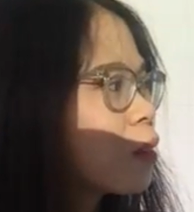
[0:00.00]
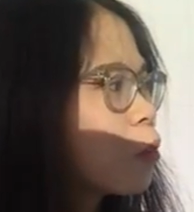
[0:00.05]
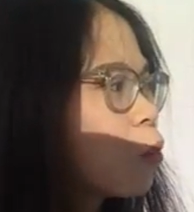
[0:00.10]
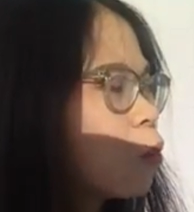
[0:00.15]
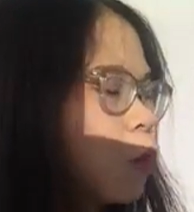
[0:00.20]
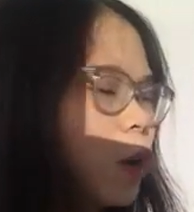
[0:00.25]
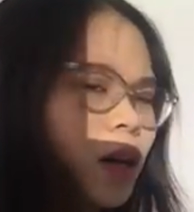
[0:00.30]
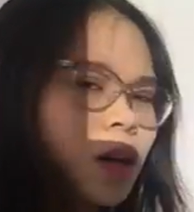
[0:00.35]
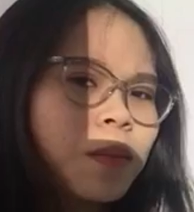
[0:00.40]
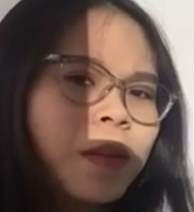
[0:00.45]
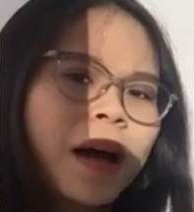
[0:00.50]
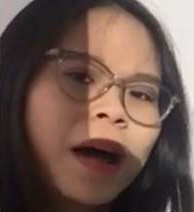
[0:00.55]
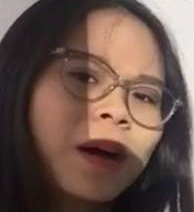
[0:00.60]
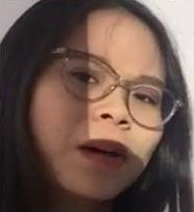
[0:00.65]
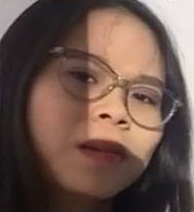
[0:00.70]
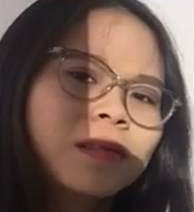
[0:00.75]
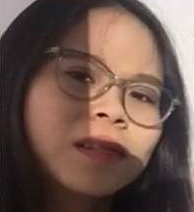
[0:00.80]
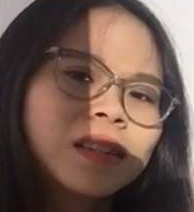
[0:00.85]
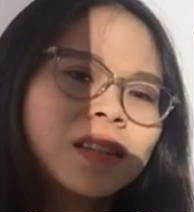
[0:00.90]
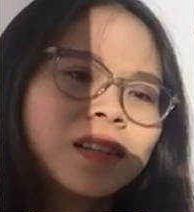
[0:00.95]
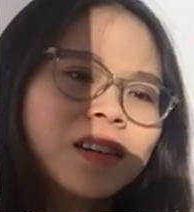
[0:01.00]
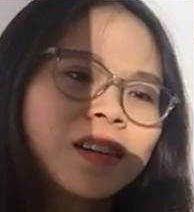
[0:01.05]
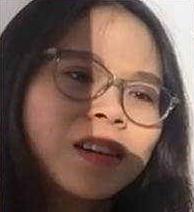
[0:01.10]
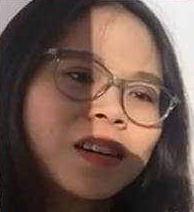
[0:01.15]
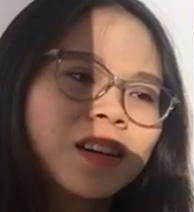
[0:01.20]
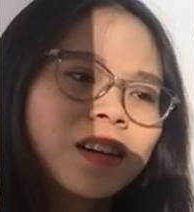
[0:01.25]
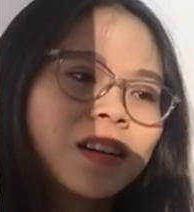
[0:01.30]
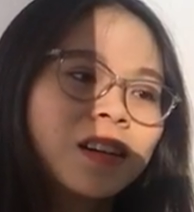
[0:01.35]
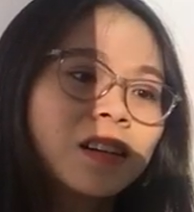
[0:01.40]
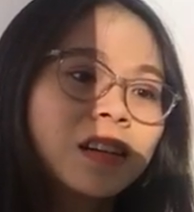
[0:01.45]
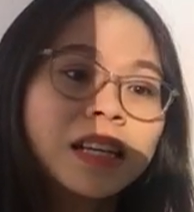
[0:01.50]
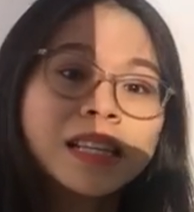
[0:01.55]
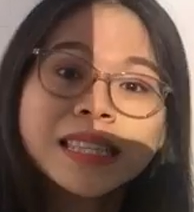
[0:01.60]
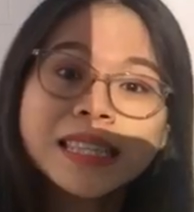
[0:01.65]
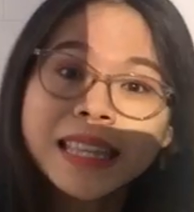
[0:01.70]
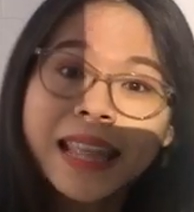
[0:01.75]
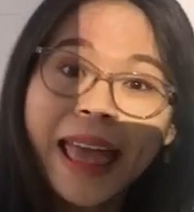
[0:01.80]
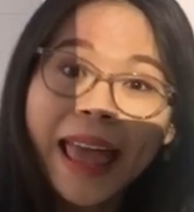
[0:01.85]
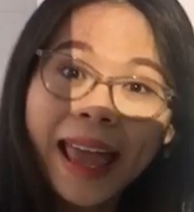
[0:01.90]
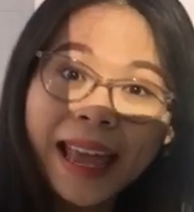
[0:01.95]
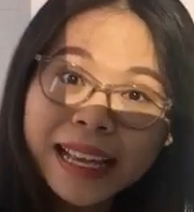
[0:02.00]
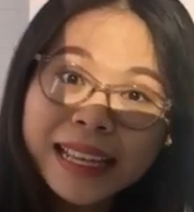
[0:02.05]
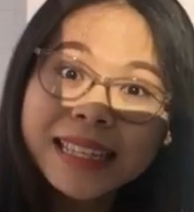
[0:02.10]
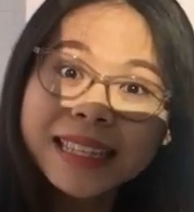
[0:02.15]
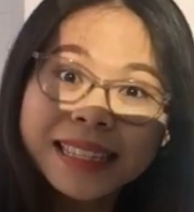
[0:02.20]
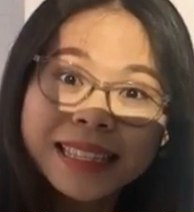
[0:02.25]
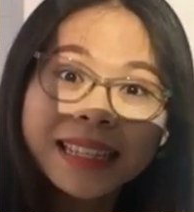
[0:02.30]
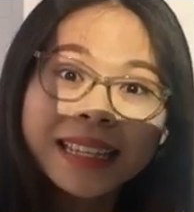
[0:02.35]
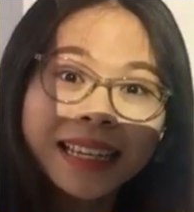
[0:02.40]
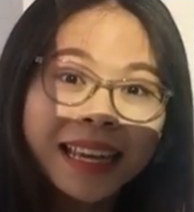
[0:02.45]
What about the snakes?